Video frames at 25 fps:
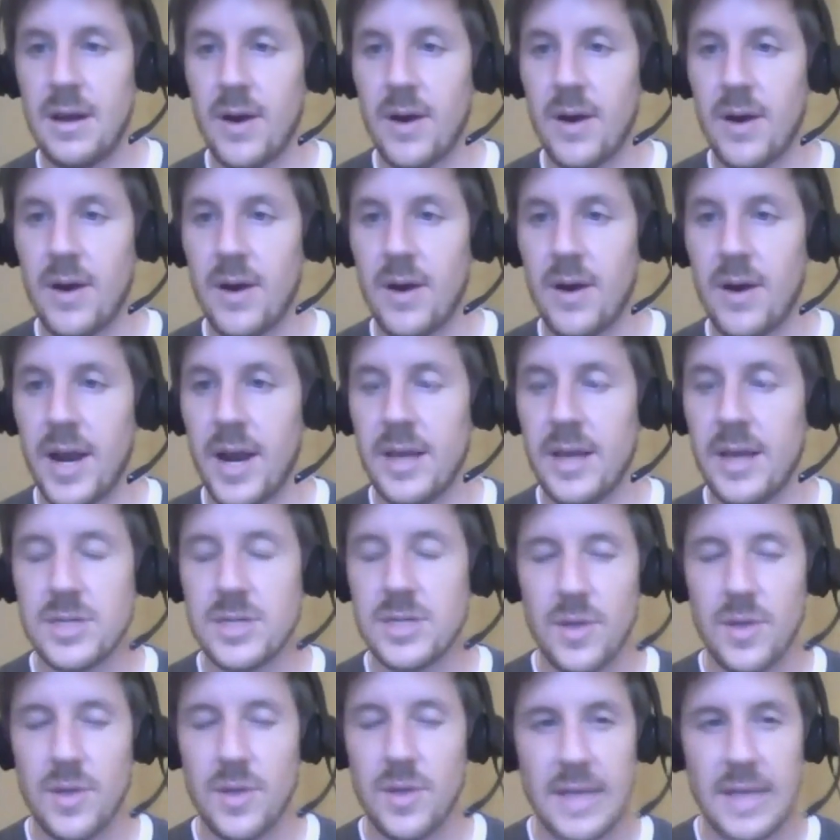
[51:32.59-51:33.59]
All right,
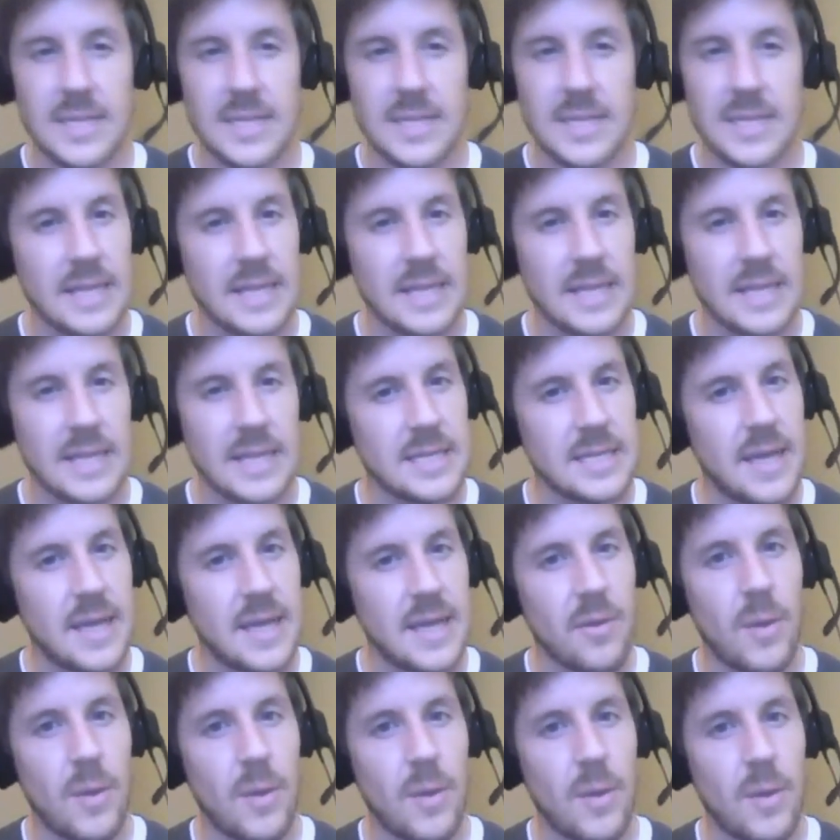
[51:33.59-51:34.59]
so that's a, that's
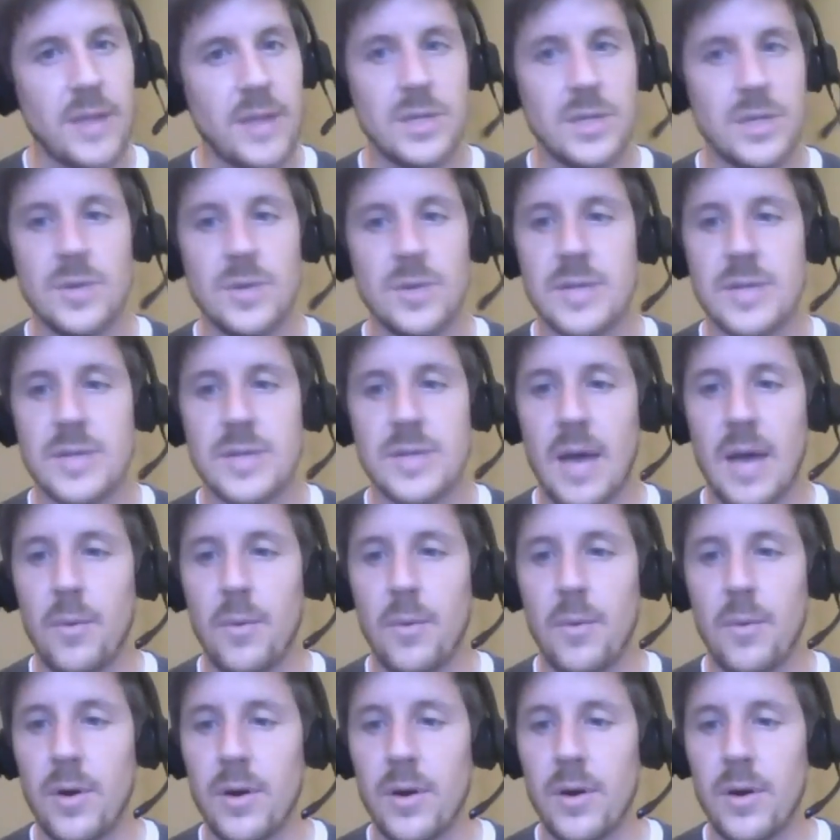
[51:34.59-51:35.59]
another way to use that
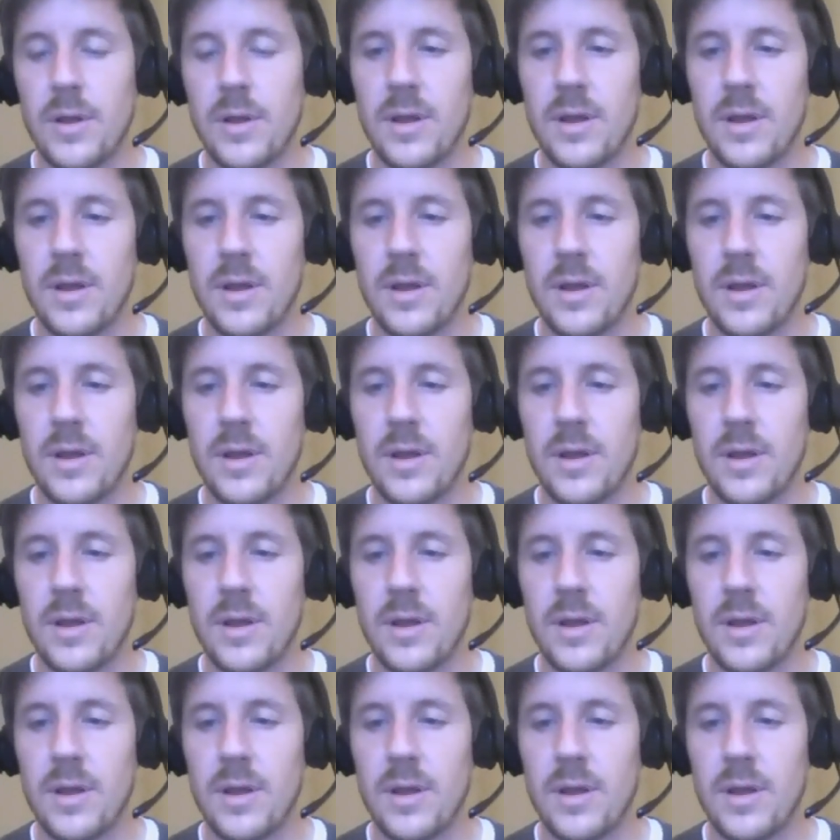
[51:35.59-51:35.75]
word.